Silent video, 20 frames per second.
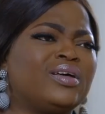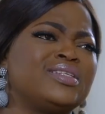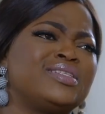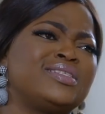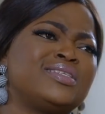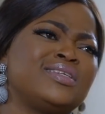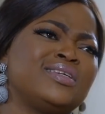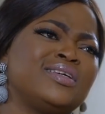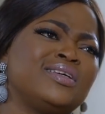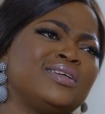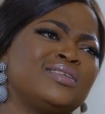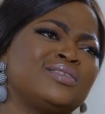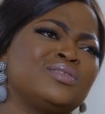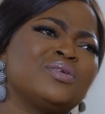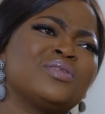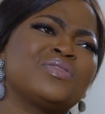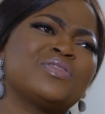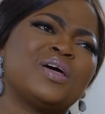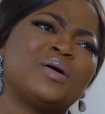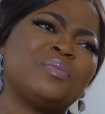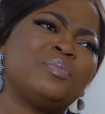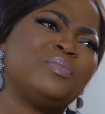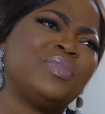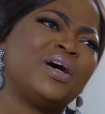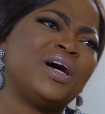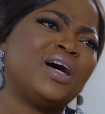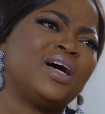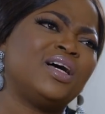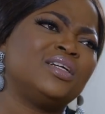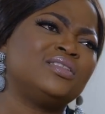Auntie, it's not
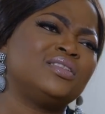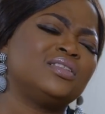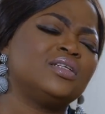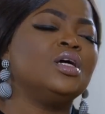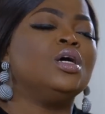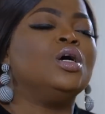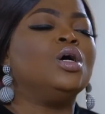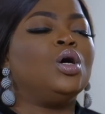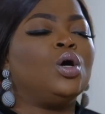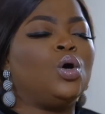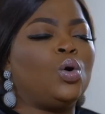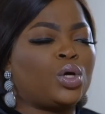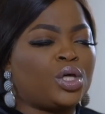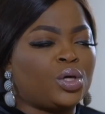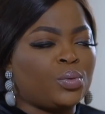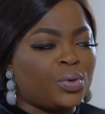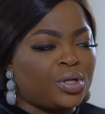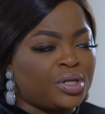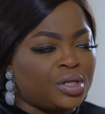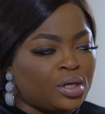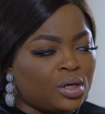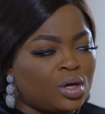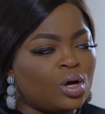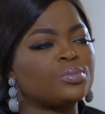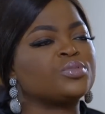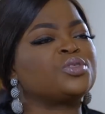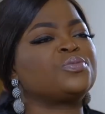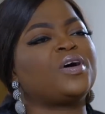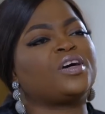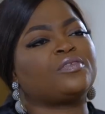that bad. Okay, when he
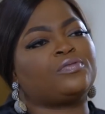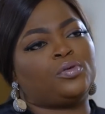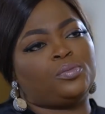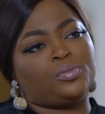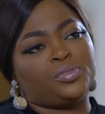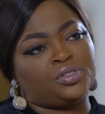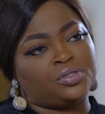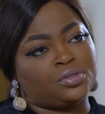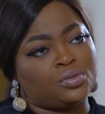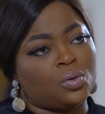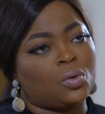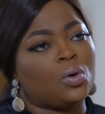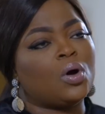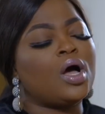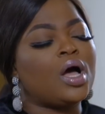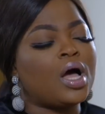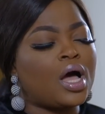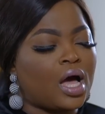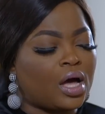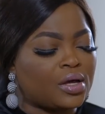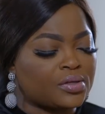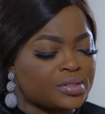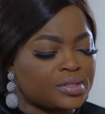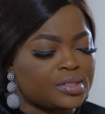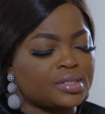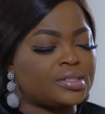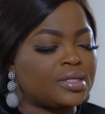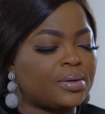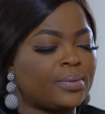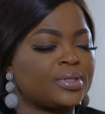comes back from his tour, I'll
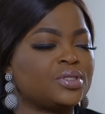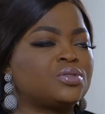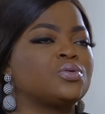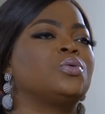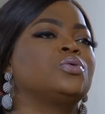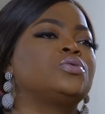sit down and